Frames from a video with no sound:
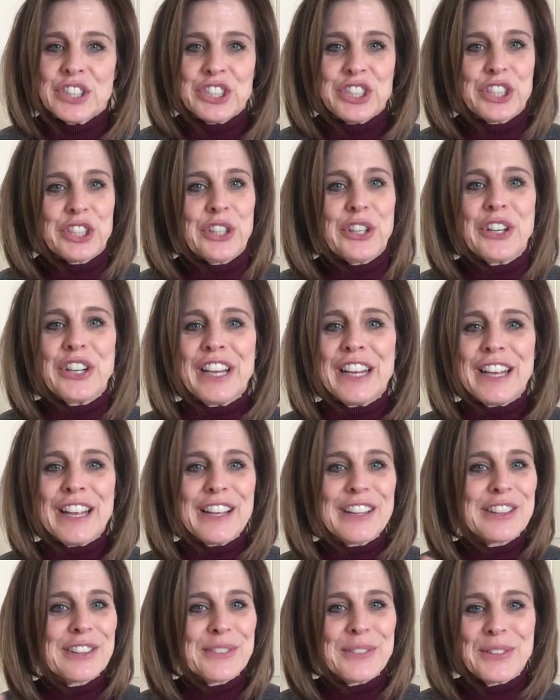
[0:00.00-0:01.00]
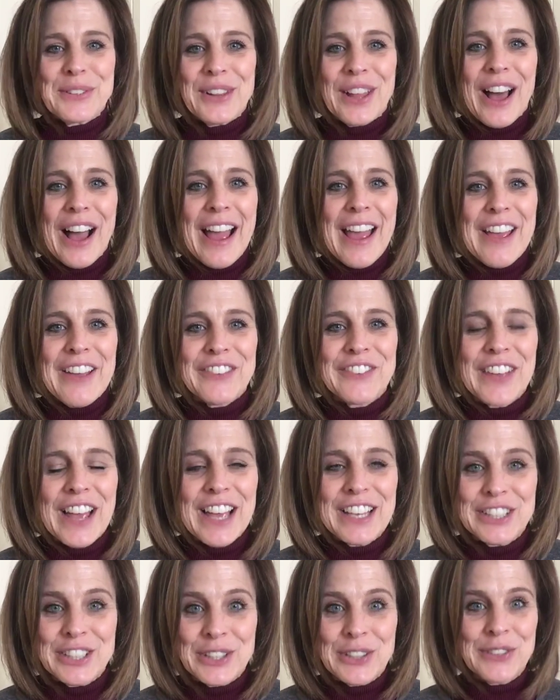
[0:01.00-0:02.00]
journeying through life
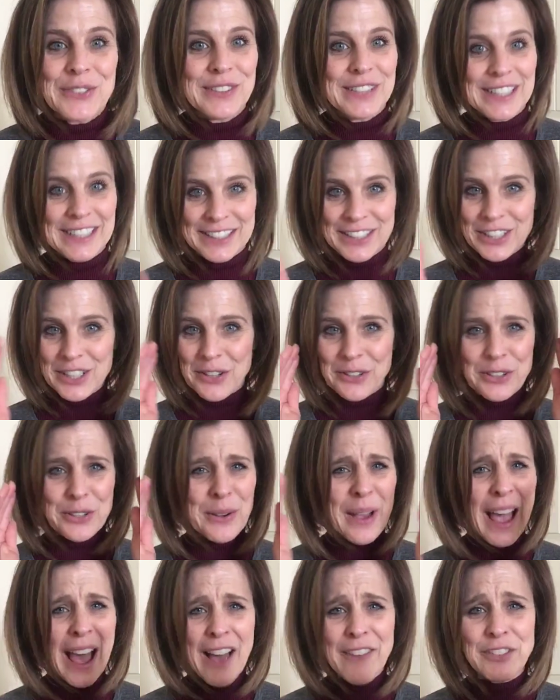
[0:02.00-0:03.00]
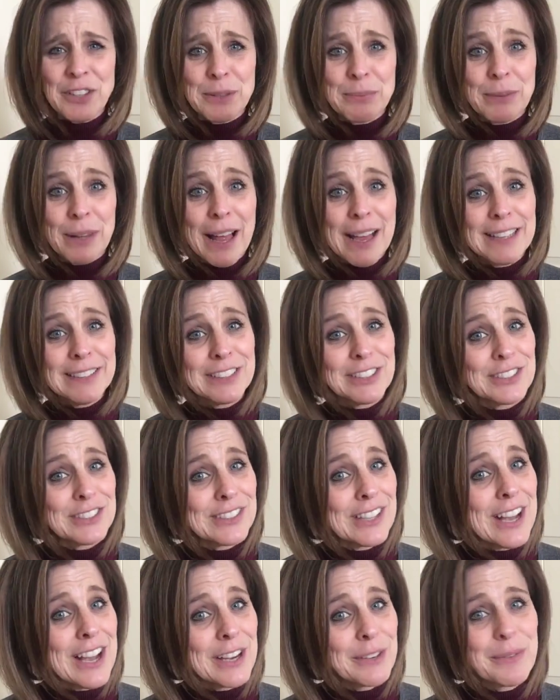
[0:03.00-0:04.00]
and you have your
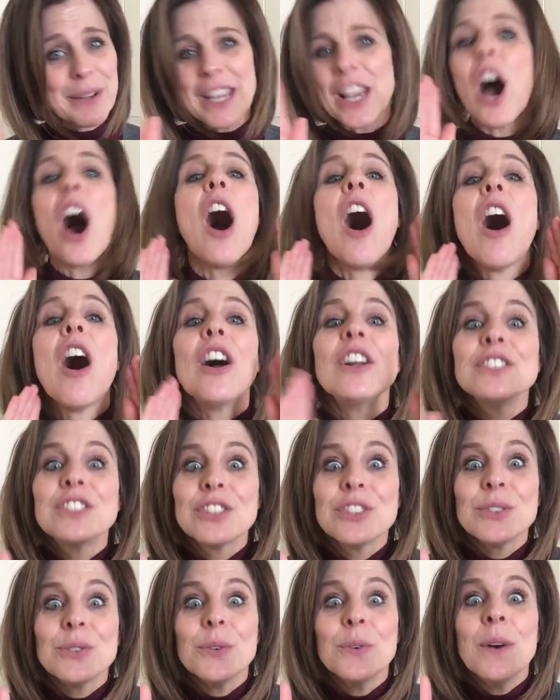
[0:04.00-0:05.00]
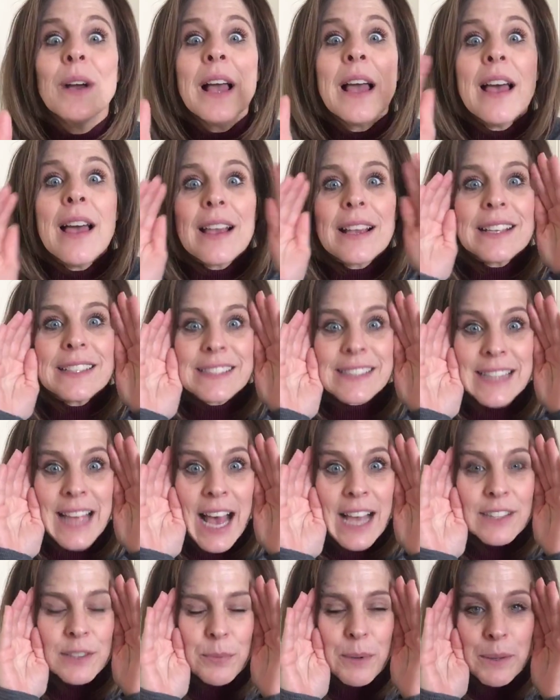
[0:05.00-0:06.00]
blinders on? We all do, because
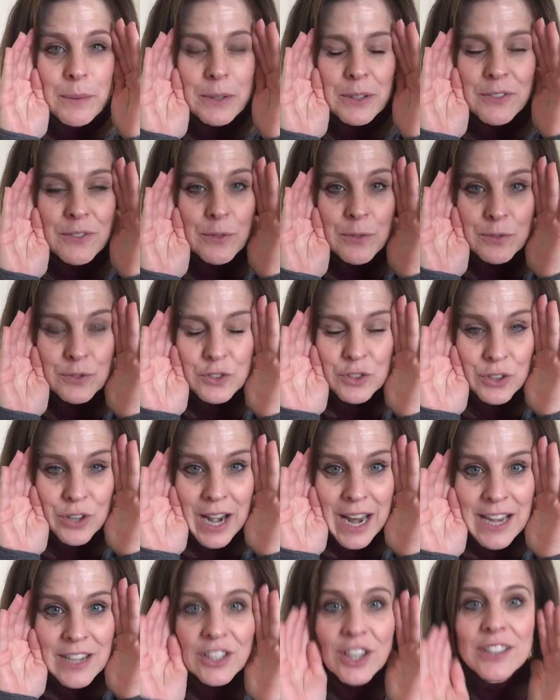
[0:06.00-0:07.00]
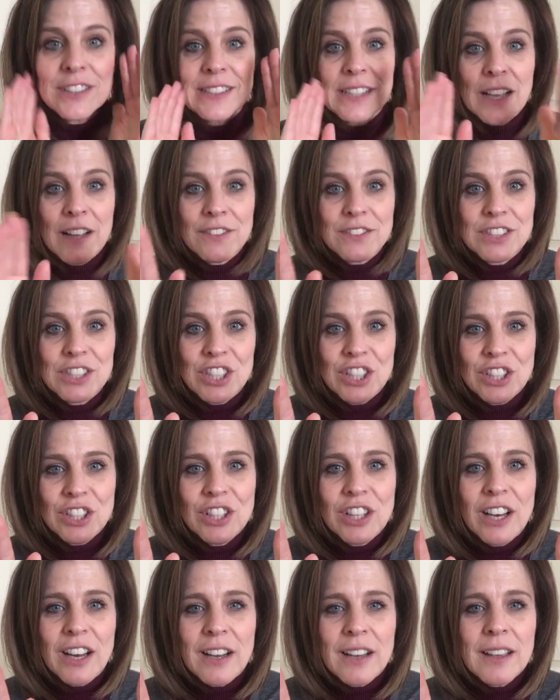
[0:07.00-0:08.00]
that's what we're trained ourselves to
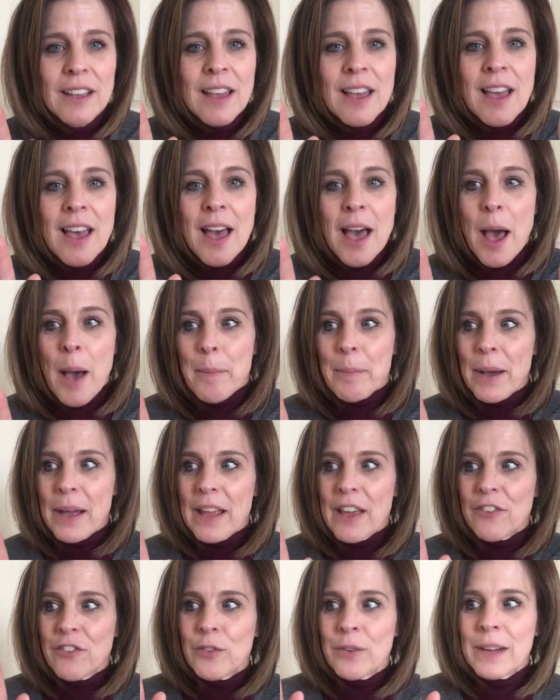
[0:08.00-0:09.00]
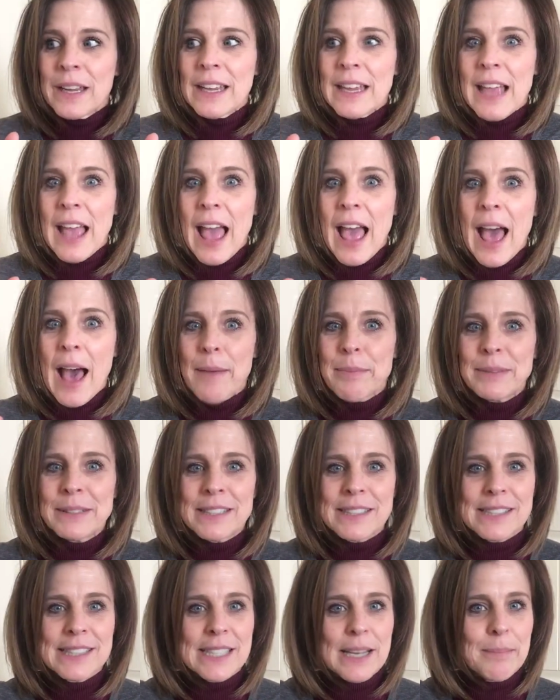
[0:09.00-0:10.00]
look. But if we happen
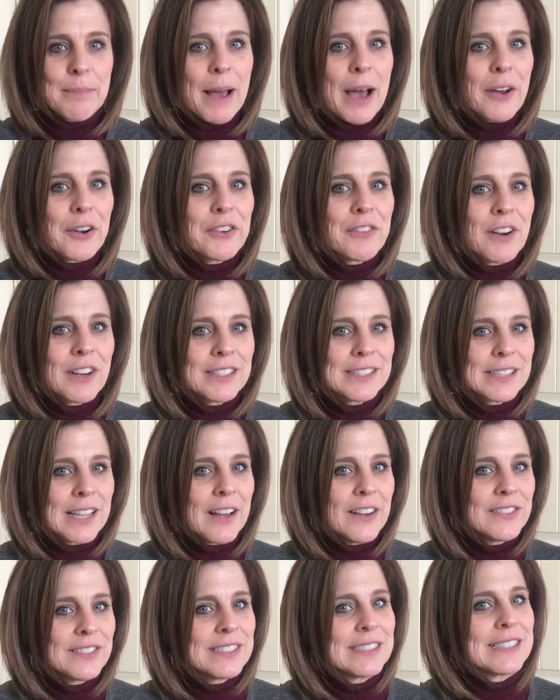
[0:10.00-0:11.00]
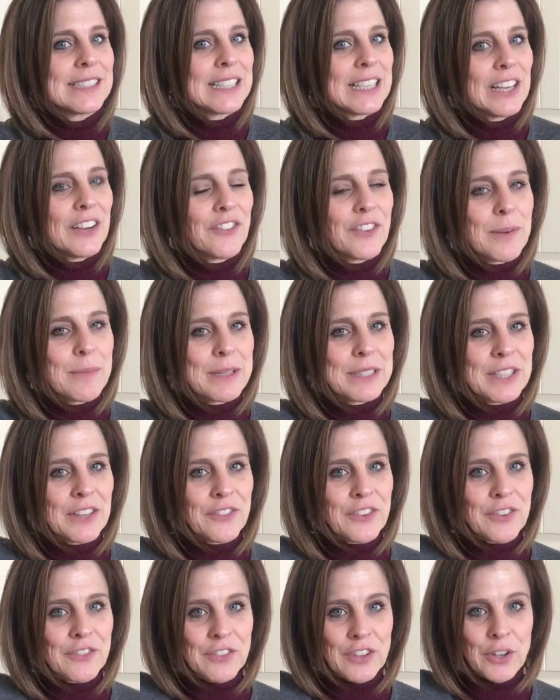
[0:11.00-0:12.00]
to step out of ourselves and see it from a
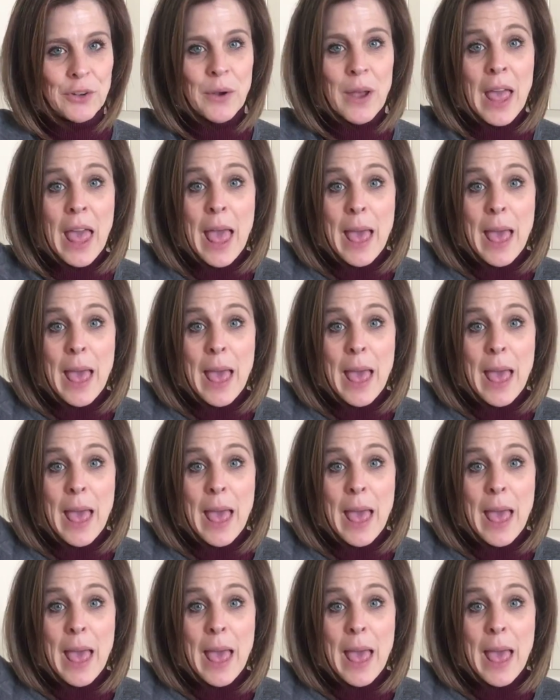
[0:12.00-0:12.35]
different view,